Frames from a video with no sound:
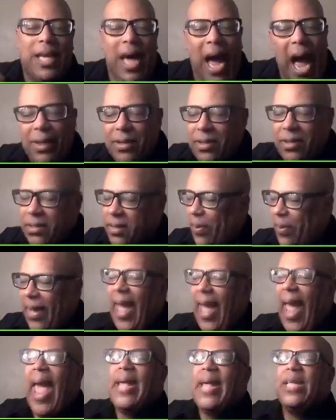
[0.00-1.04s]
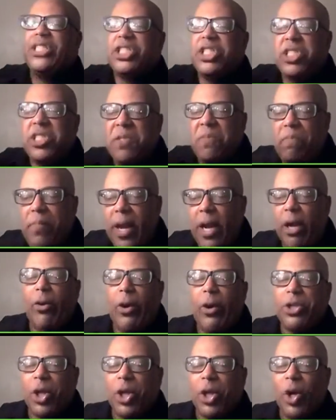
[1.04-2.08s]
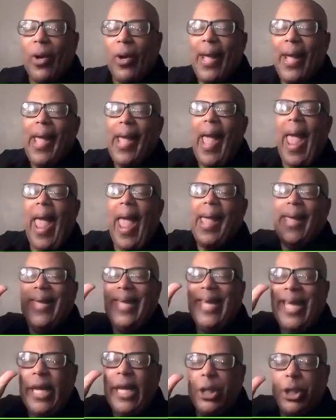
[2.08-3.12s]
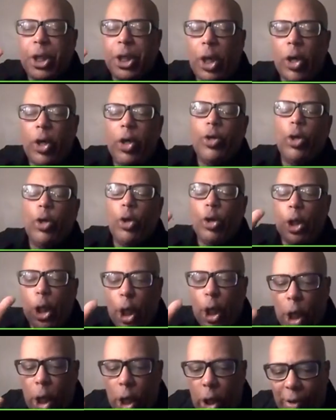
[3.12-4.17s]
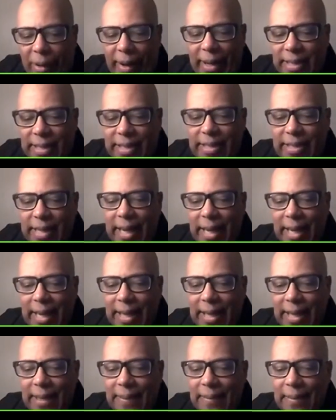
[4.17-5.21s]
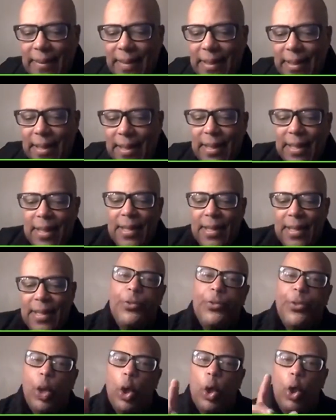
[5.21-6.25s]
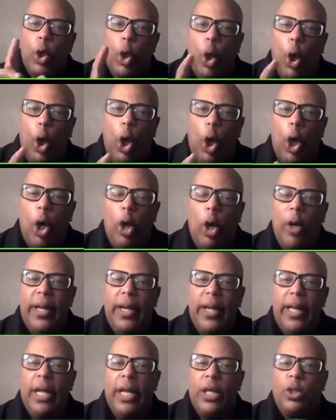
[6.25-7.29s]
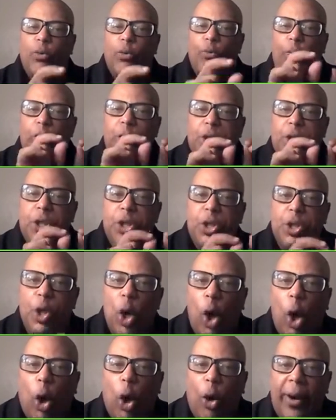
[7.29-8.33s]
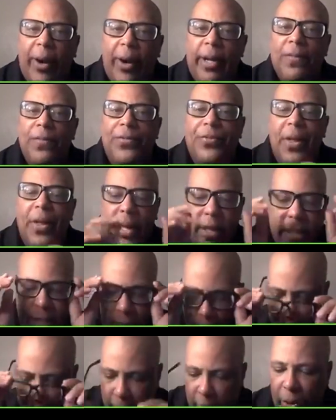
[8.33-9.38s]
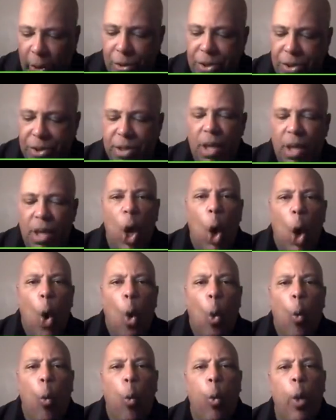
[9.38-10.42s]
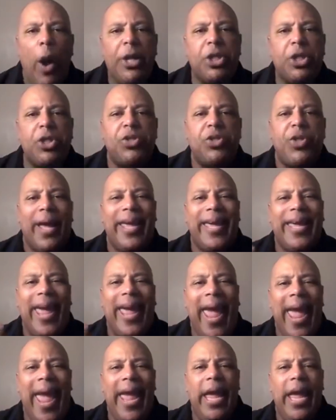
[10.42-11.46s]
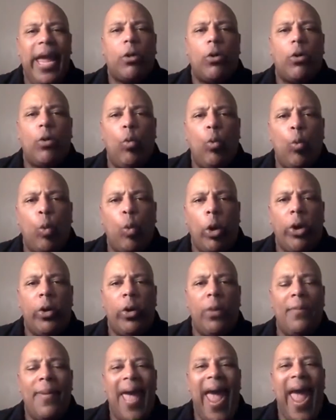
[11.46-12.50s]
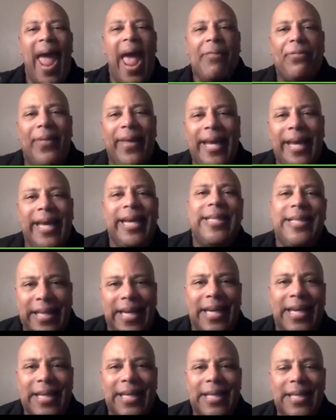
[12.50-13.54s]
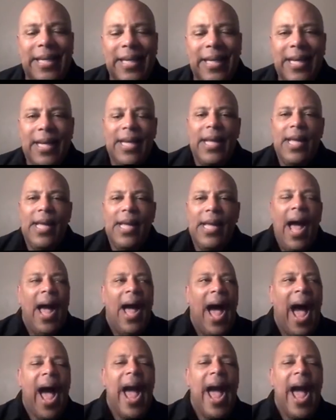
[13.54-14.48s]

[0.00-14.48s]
got to be a spiritual, a eternal currency. So yeah. The Lord is restoring the years which the canker worm had eaten. I